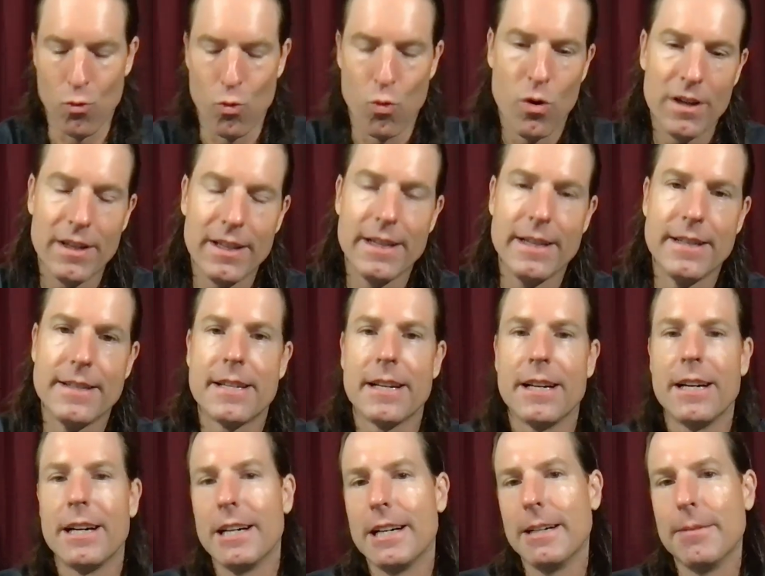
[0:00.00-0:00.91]
What a
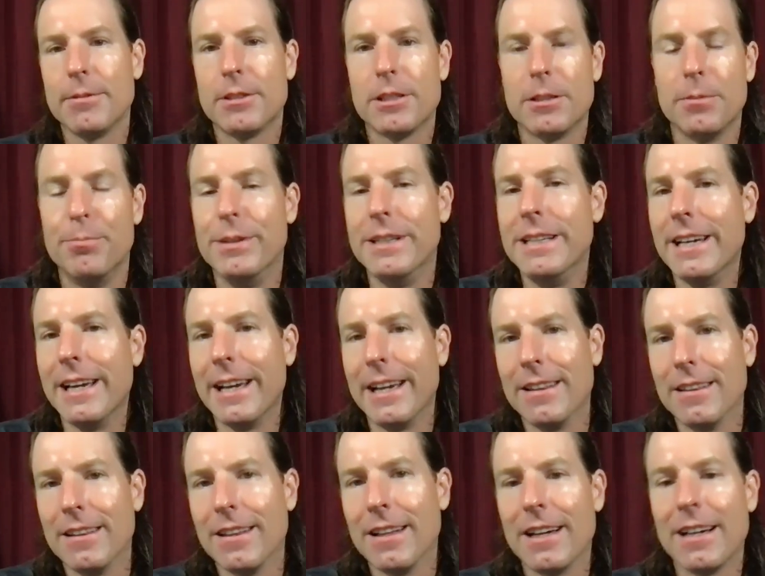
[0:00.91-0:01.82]
time to be
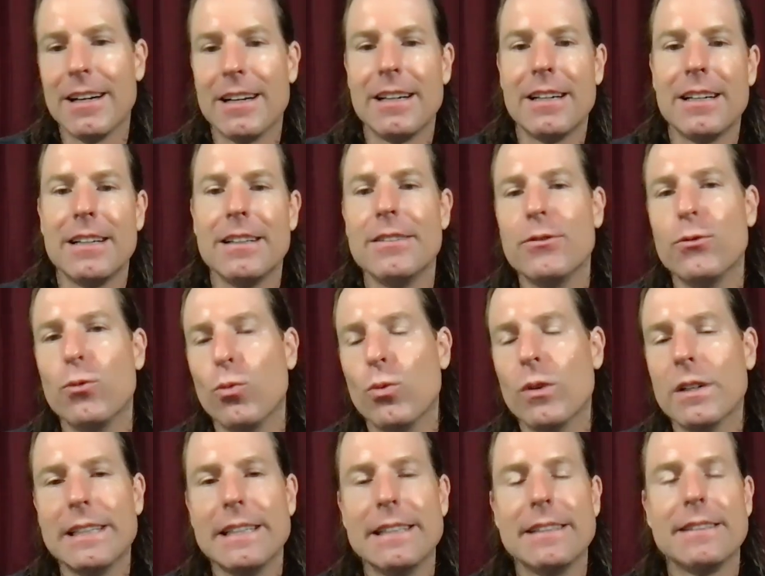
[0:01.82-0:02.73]
alive.
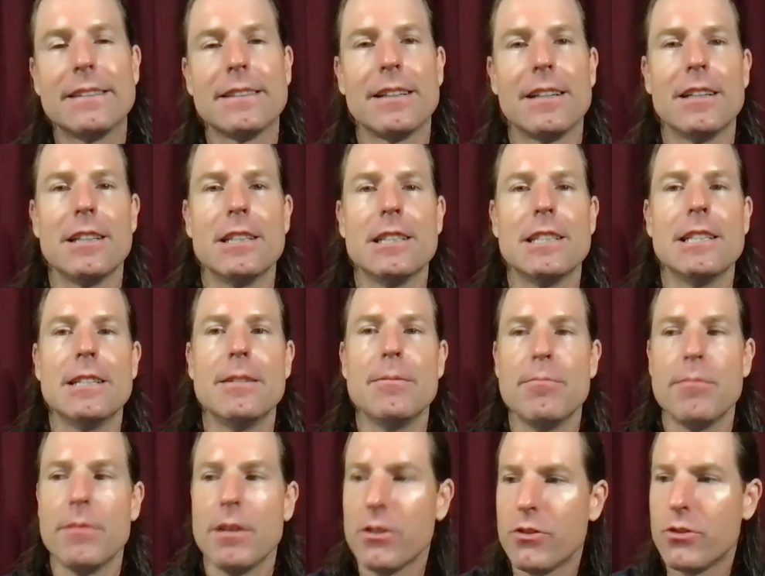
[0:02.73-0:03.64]
What a
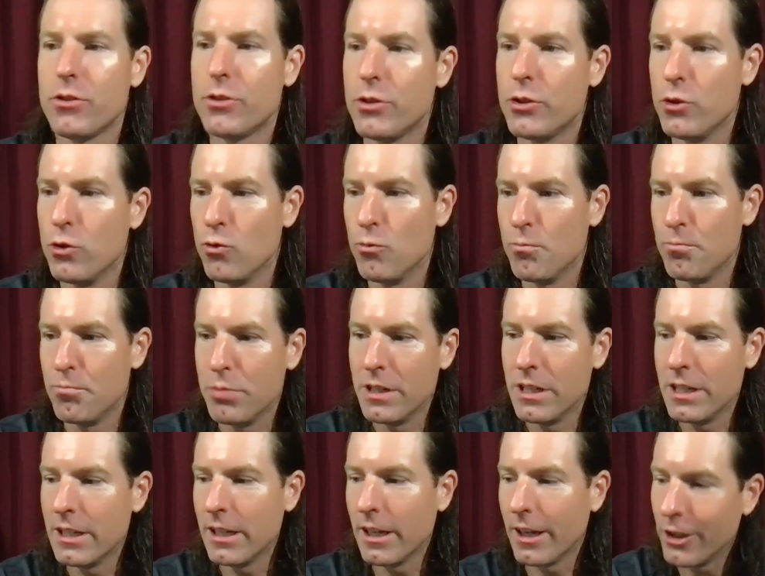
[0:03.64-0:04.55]
time to
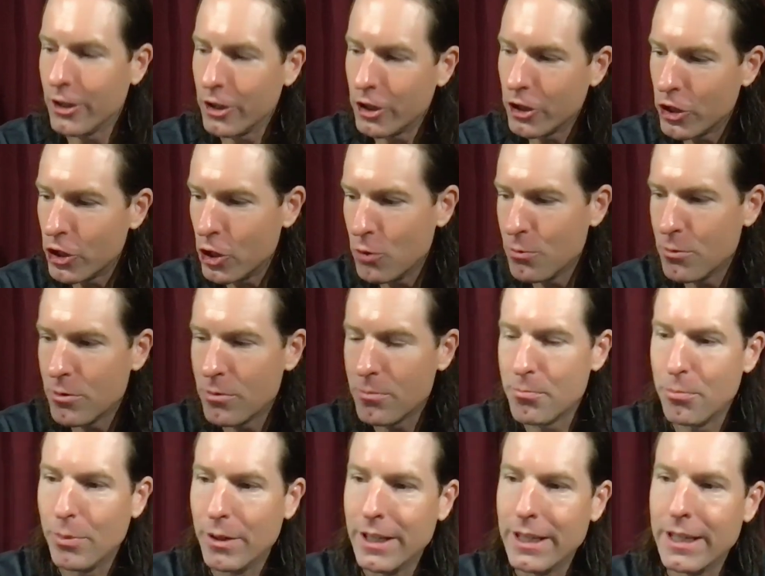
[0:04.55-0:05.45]
be a
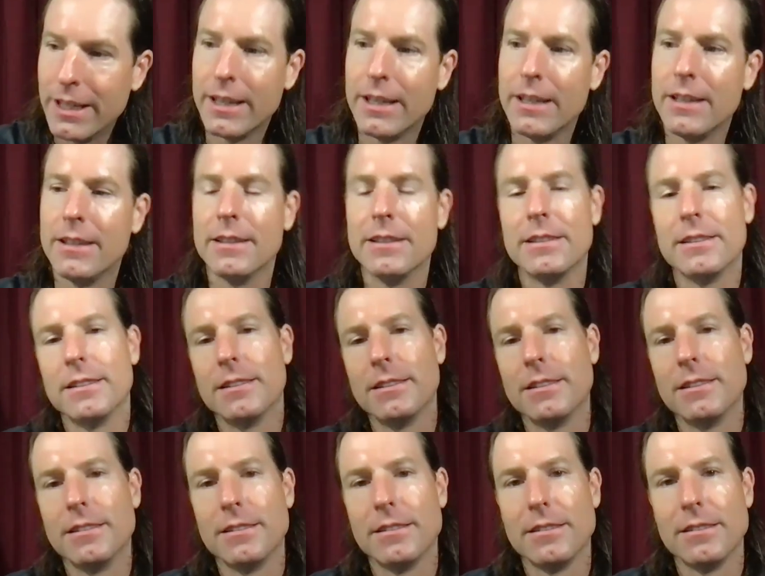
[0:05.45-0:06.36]
human being,
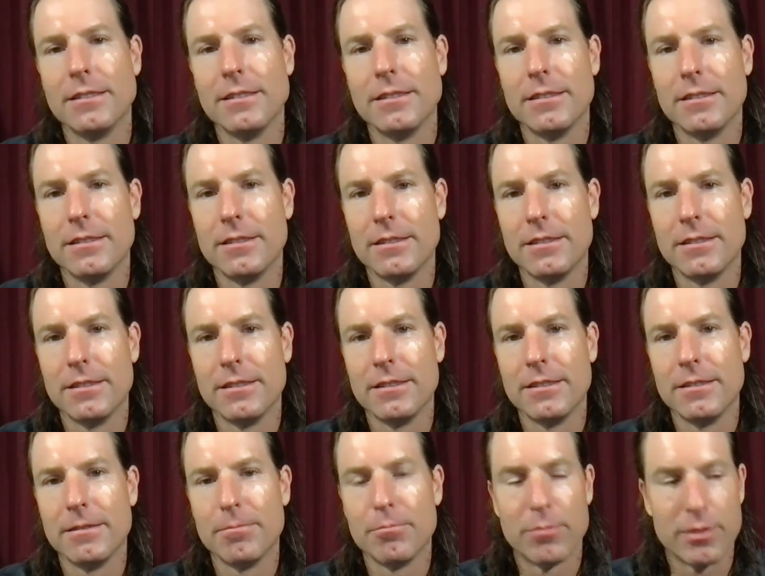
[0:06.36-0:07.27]

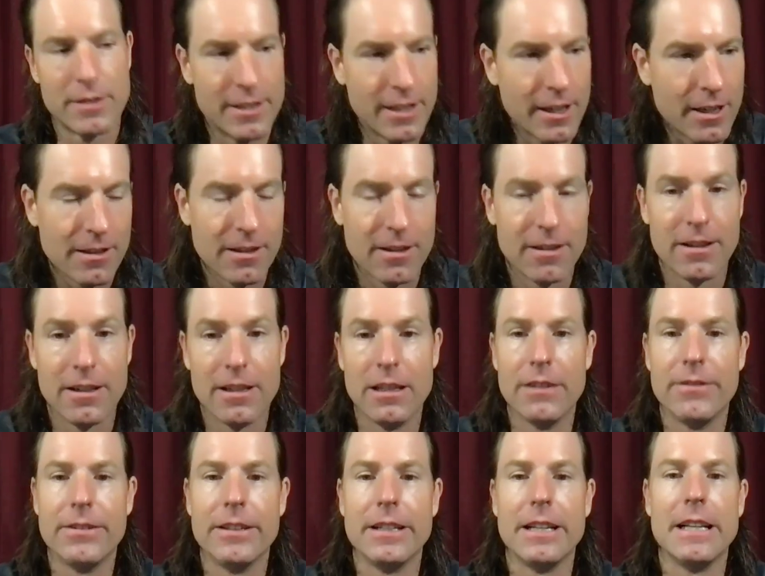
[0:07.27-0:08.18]
particularly
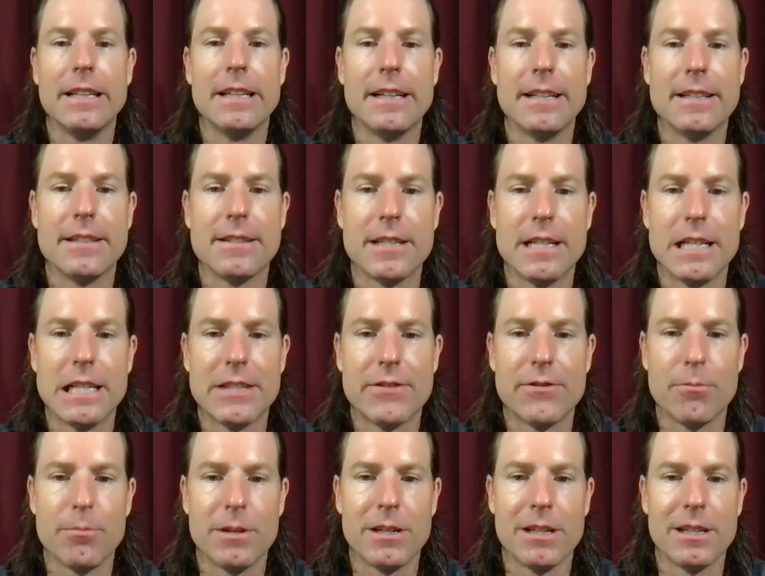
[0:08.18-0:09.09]
living in the United States
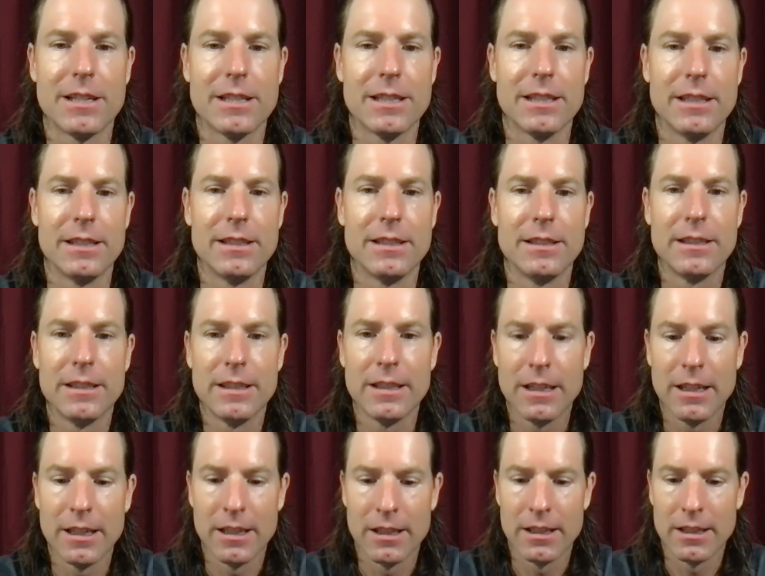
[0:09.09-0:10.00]
of America.
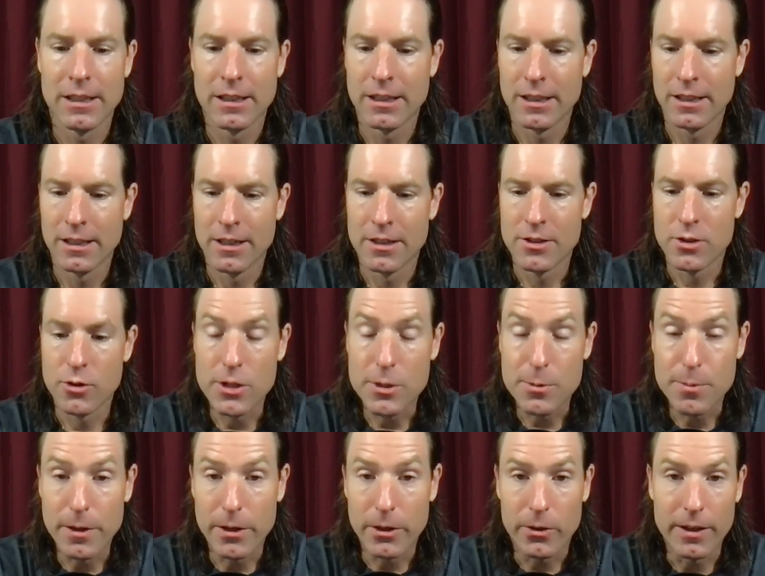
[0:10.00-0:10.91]
It's
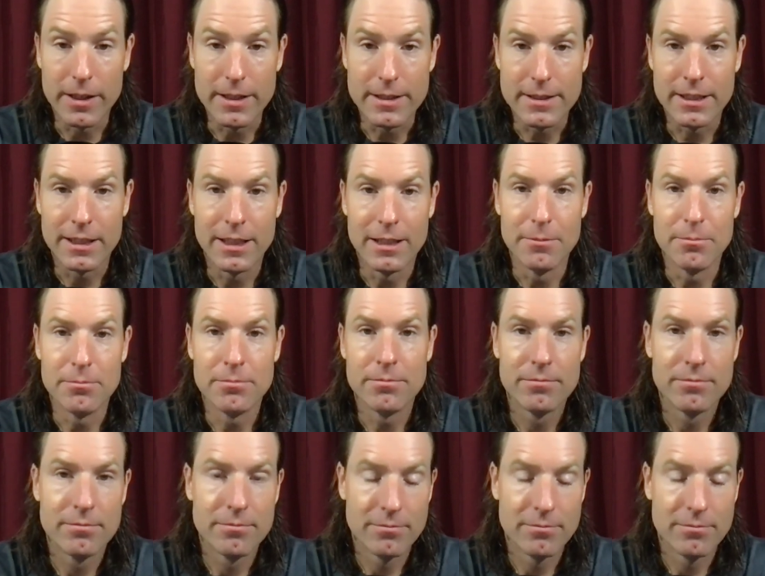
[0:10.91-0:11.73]
always been a great time